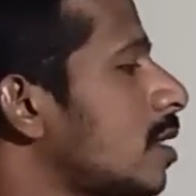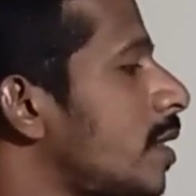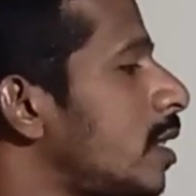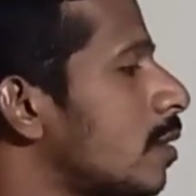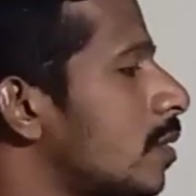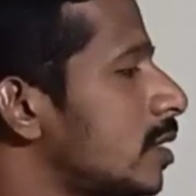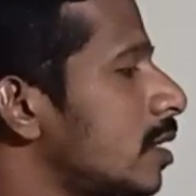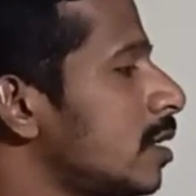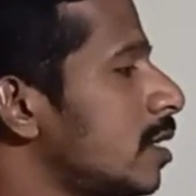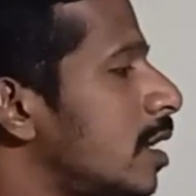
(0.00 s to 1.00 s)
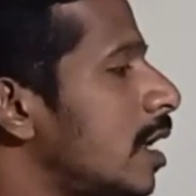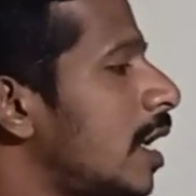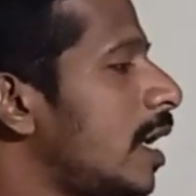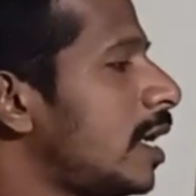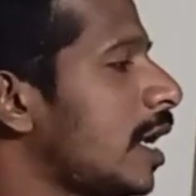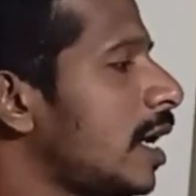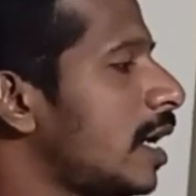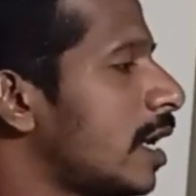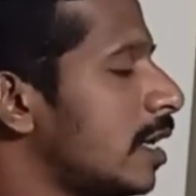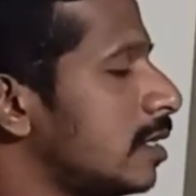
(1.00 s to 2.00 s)
7th question,
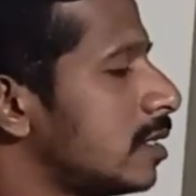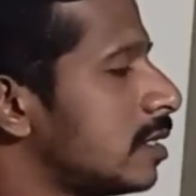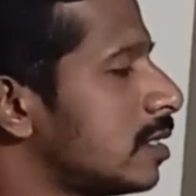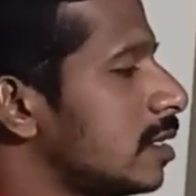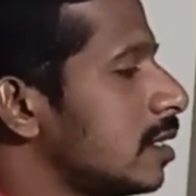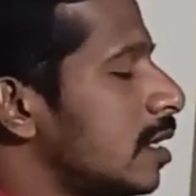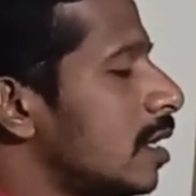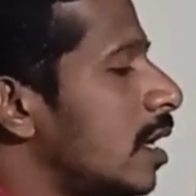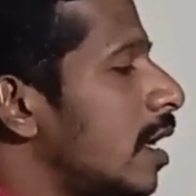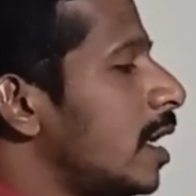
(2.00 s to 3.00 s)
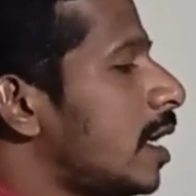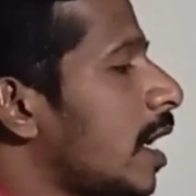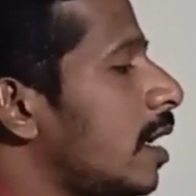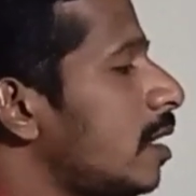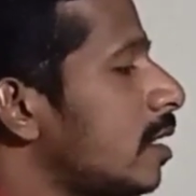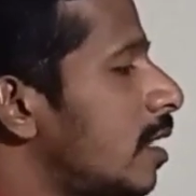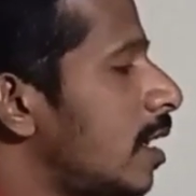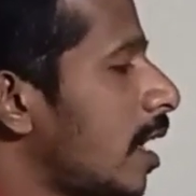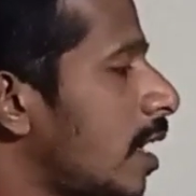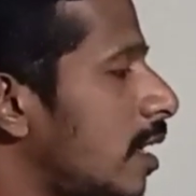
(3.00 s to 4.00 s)
retained earnings. Retained
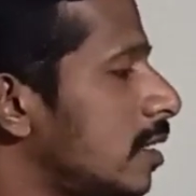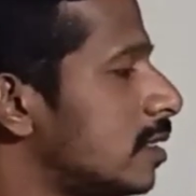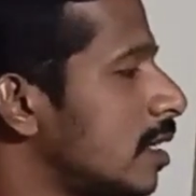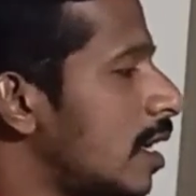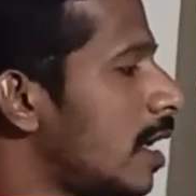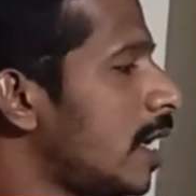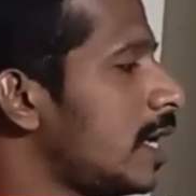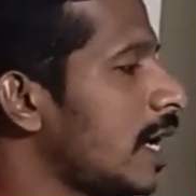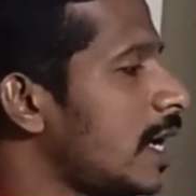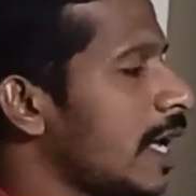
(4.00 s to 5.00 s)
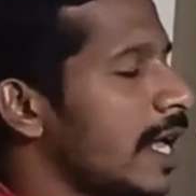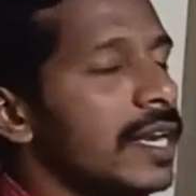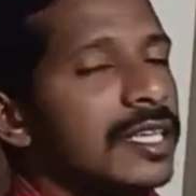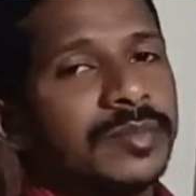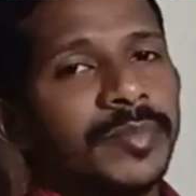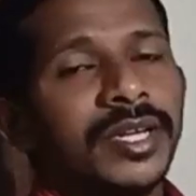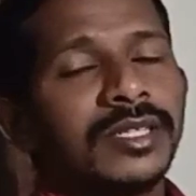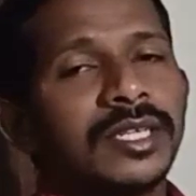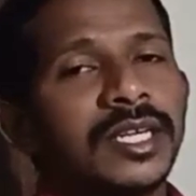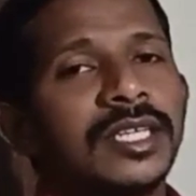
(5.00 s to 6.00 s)
earnings. Retained earnings
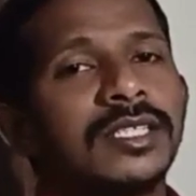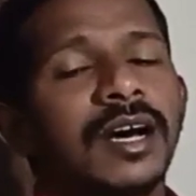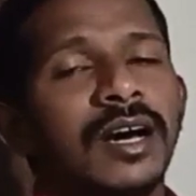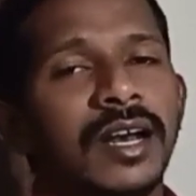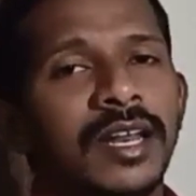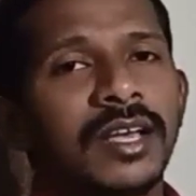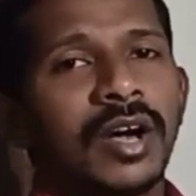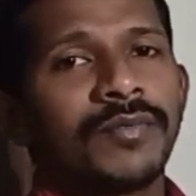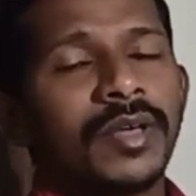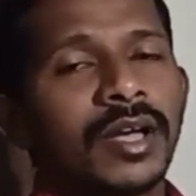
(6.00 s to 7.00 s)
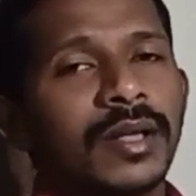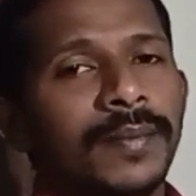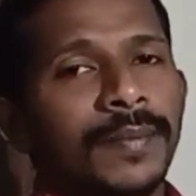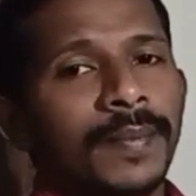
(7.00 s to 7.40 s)
means it is the earning of the